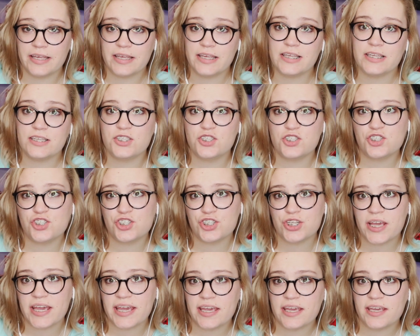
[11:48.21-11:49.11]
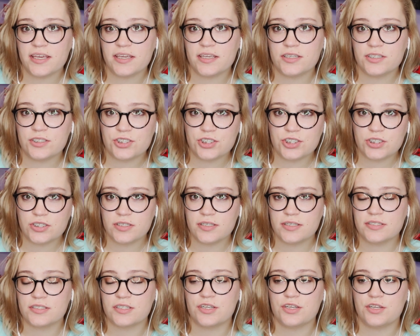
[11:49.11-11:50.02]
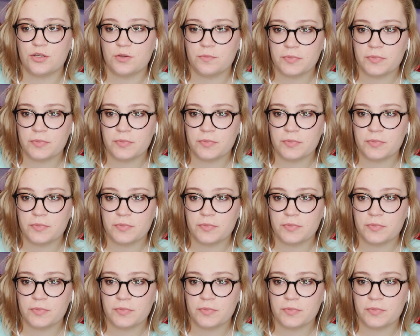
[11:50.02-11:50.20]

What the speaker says: He's changed. He's a new